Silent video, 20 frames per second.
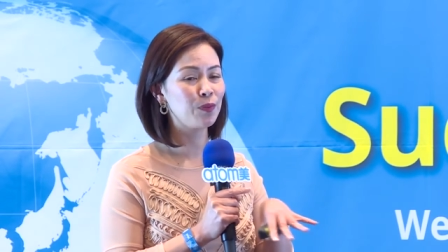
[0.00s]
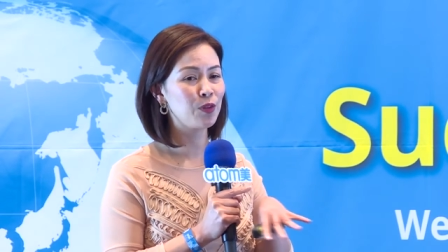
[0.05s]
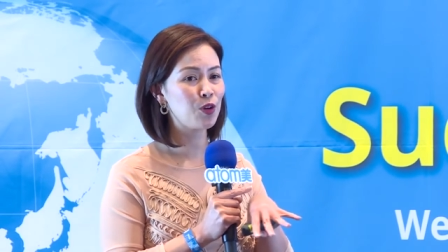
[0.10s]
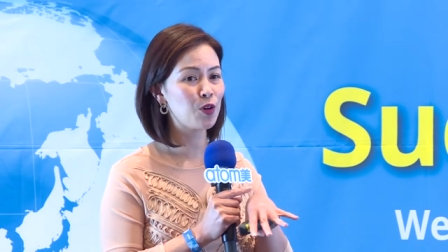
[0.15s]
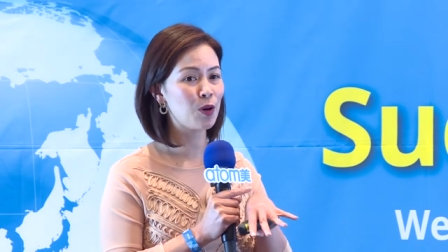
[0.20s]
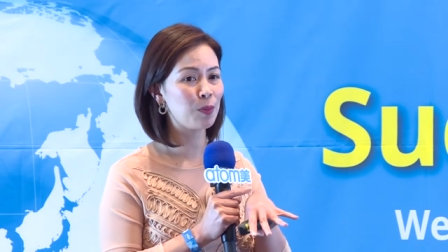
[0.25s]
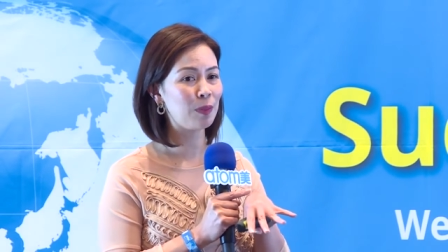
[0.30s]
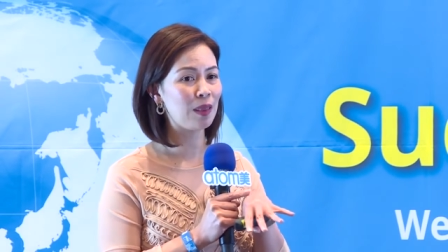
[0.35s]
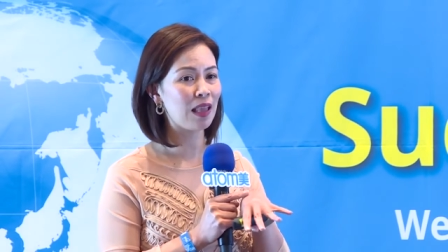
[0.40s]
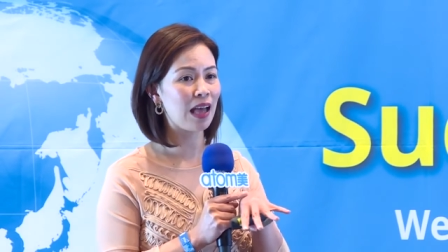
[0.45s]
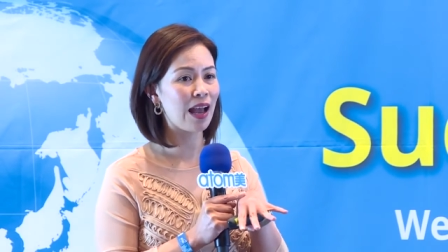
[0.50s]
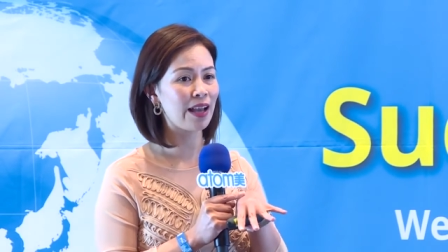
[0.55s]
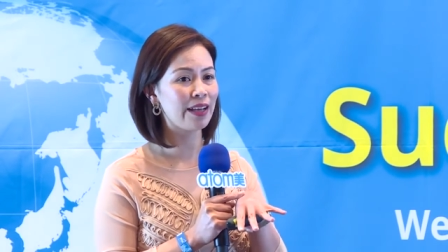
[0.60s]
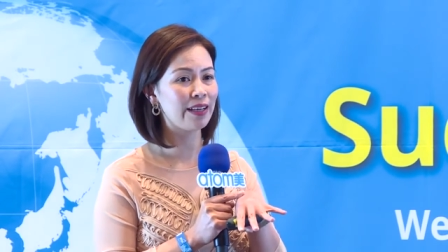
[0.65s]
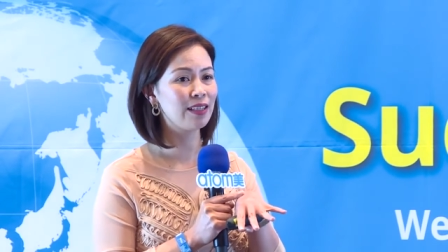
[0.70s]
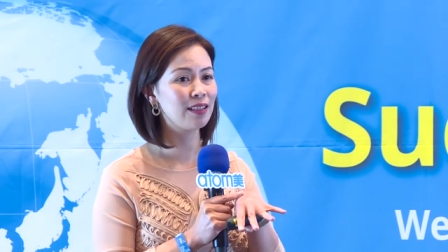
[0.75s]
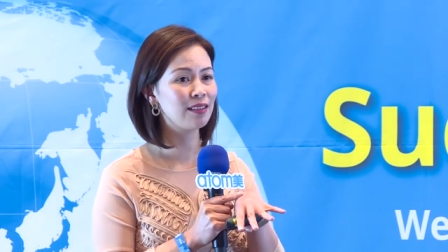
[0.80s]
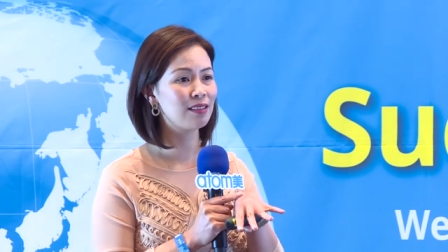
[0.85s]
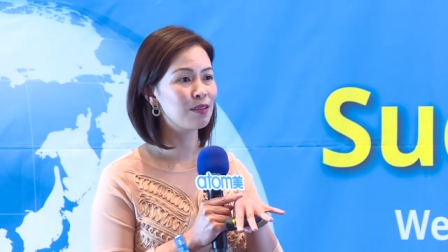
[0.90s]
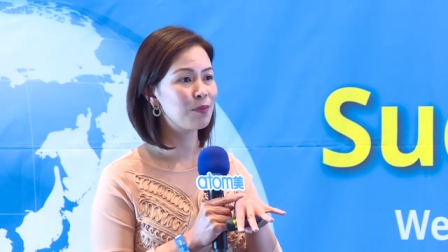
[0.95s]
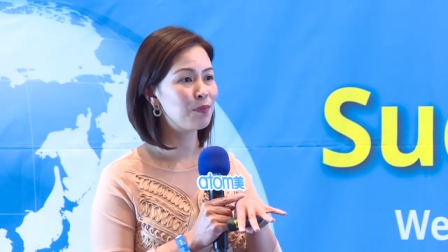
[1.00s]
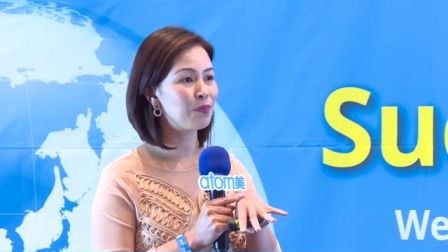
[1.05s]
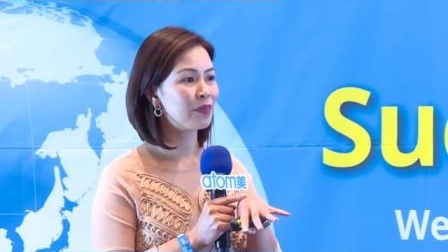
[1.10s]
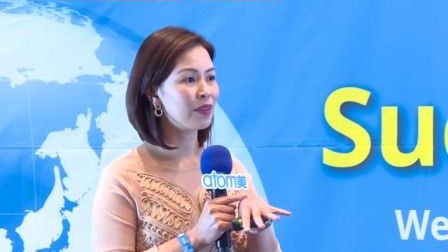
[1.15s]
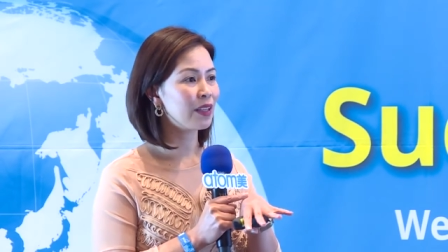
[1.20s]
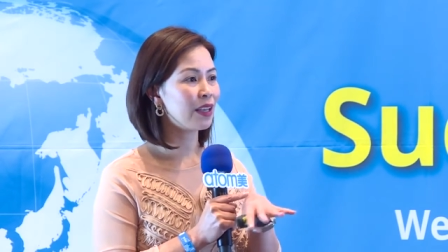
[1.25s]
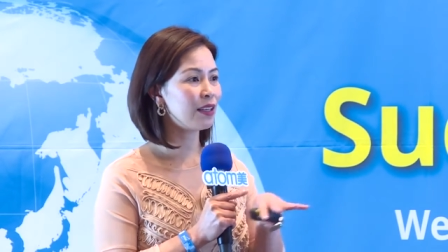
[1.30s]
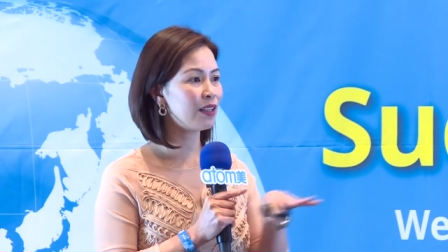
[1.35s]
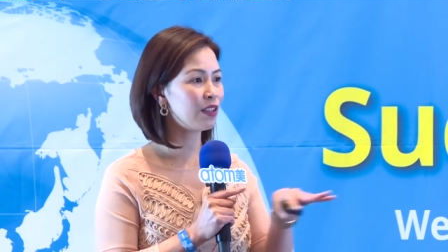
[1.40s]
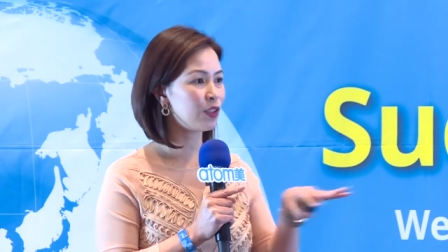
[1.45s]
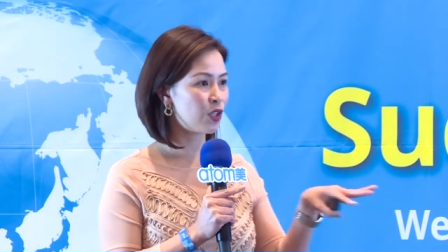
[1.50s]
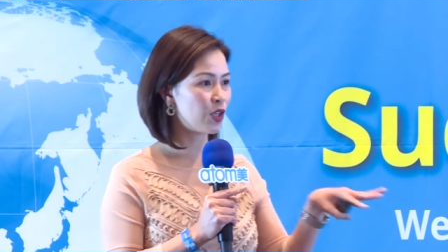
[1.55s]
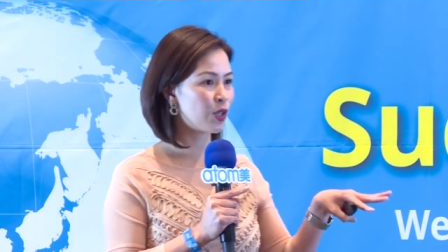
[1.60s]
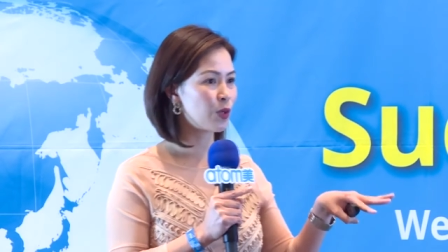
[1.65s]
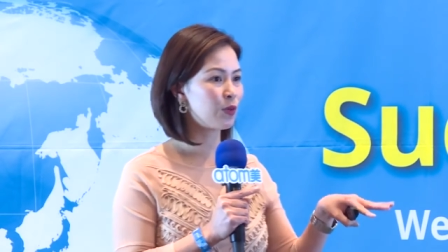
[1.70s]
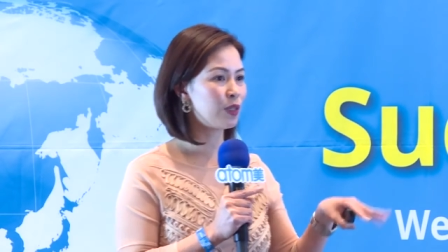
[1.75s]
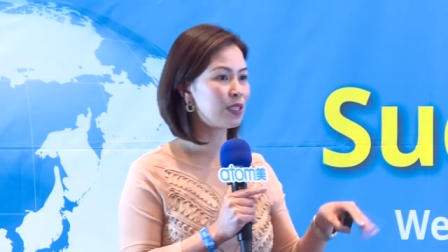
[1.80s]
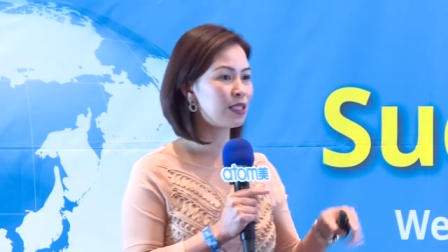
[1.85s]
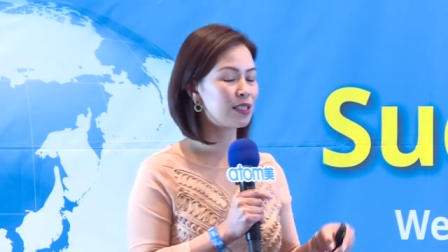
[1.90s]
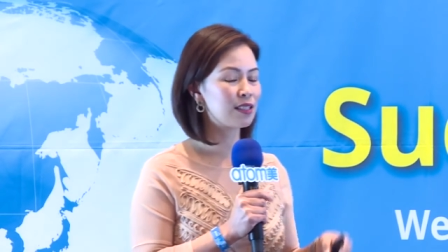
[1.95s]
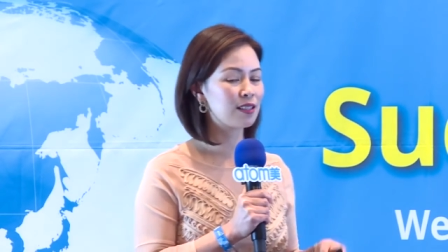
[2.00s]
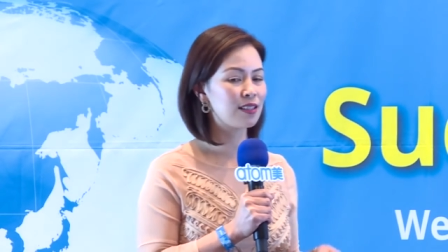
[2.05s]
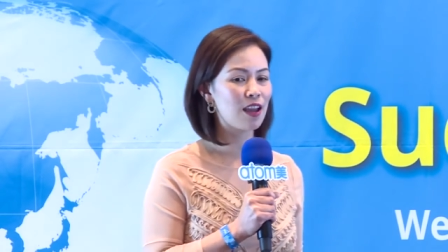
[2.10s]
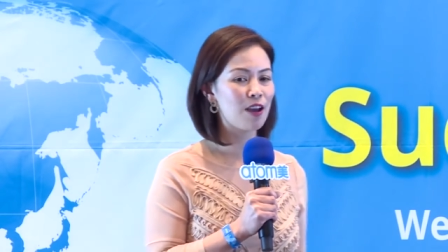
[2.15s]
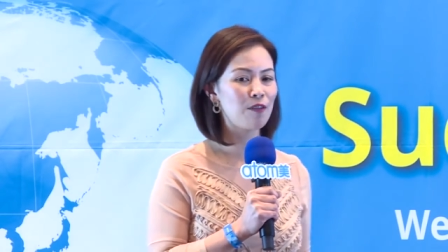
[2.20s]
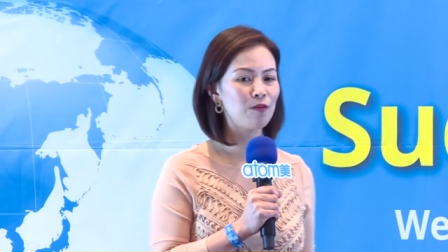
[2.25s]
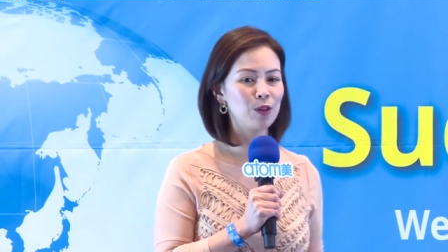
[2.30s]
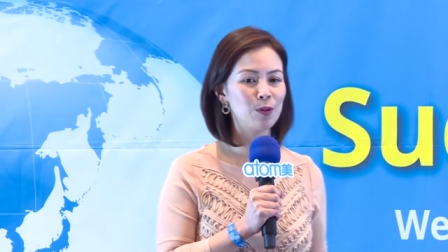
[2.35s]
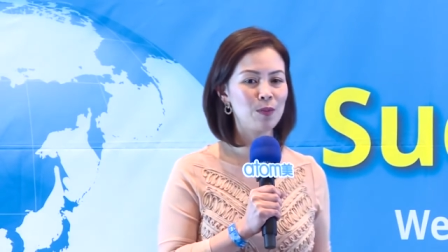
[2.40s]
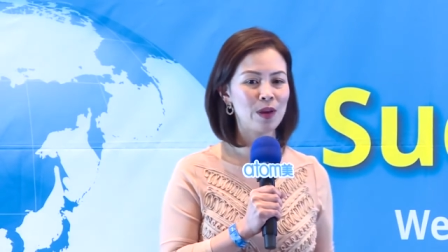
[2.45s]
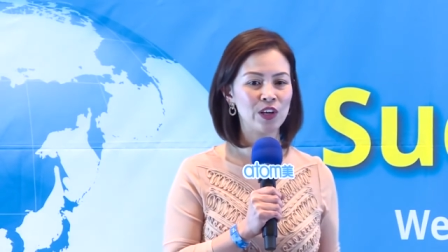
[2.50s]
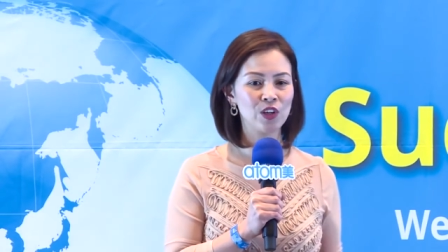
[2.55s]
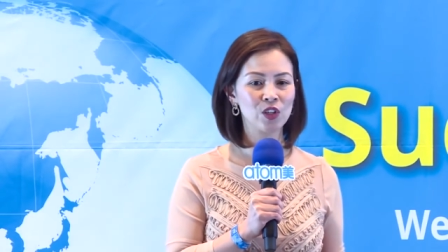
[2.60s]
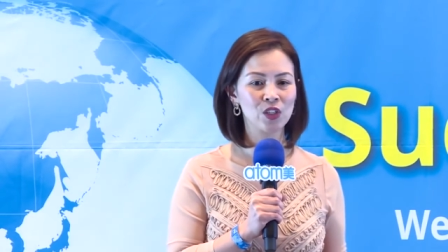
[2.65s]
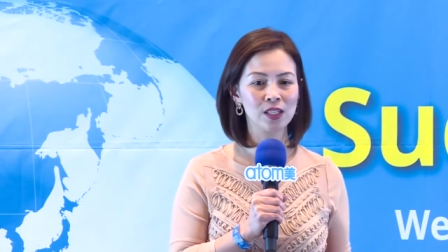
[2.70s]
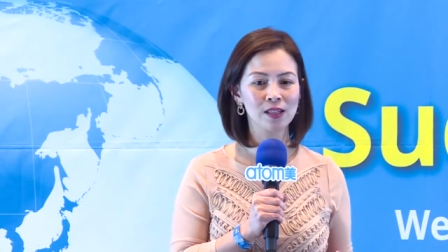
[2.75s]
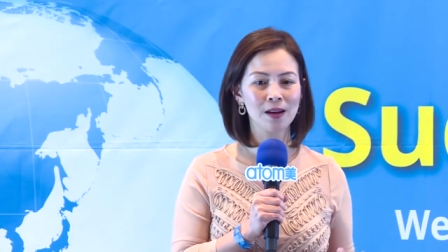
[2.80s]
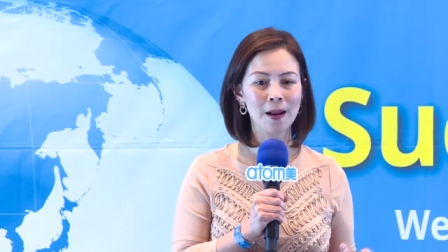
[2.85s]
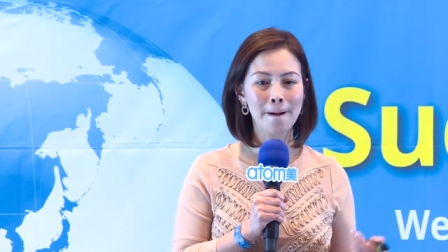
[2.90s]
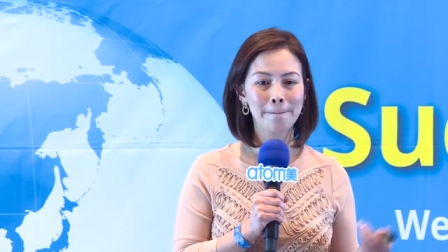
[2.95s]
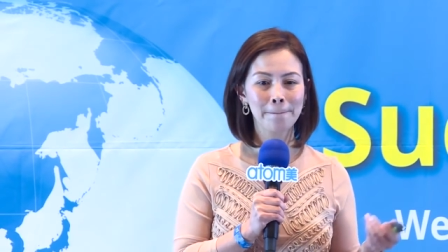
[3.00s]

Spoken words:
You apply it, and it decreases the inflammation.